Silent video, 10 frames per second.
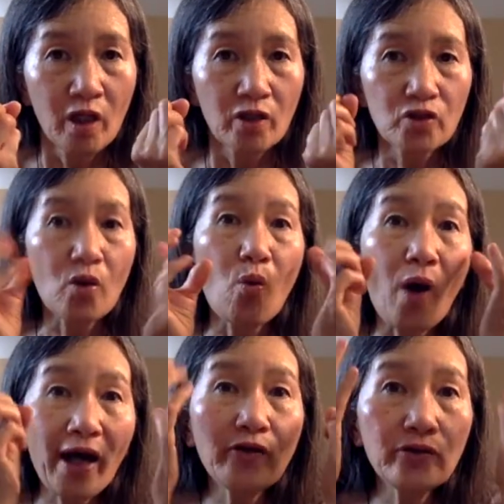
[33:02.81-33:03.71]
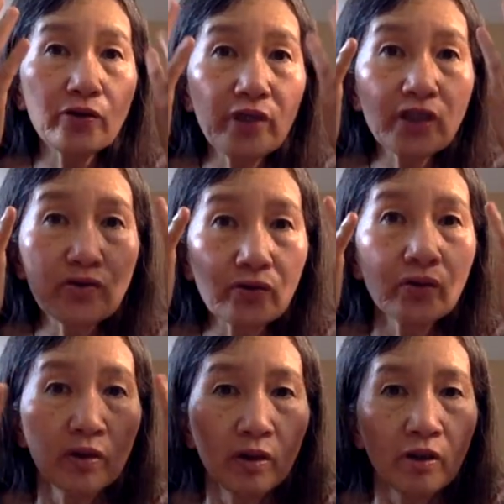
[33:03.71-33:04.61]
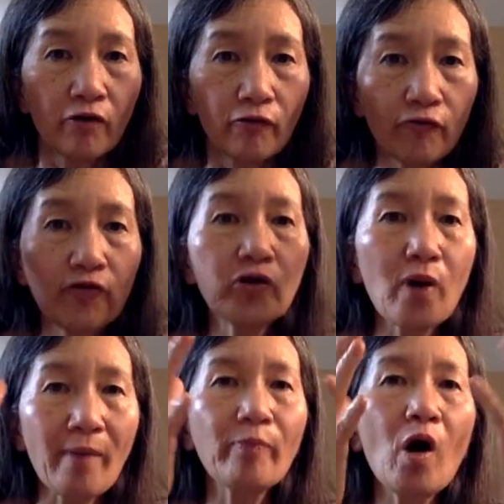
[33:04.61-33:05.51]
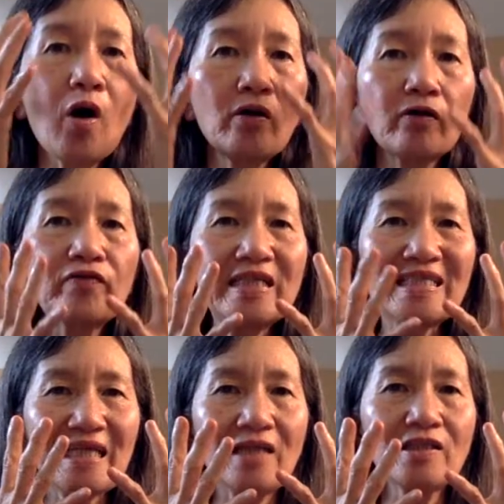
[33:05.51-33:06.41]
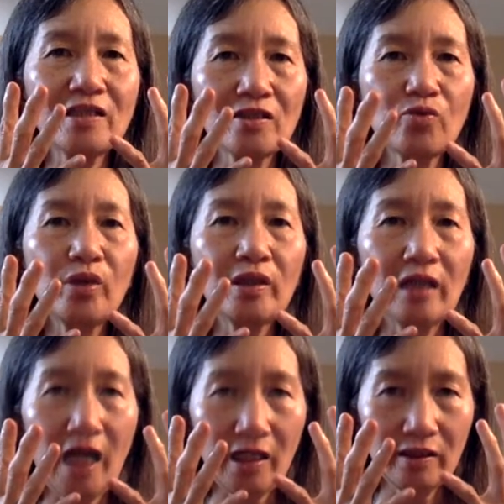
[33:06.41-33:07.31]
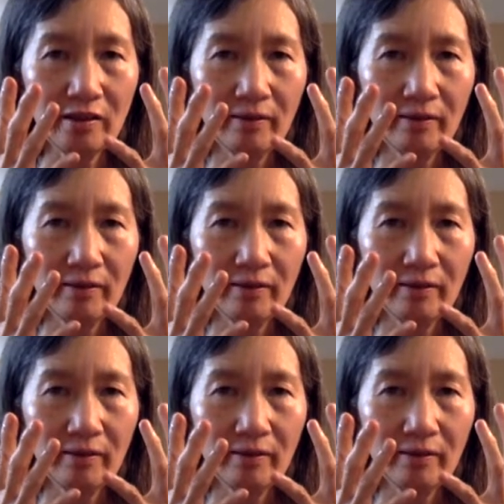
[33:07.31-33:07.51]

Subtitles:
So why do you need to fill up all of these senses with the light?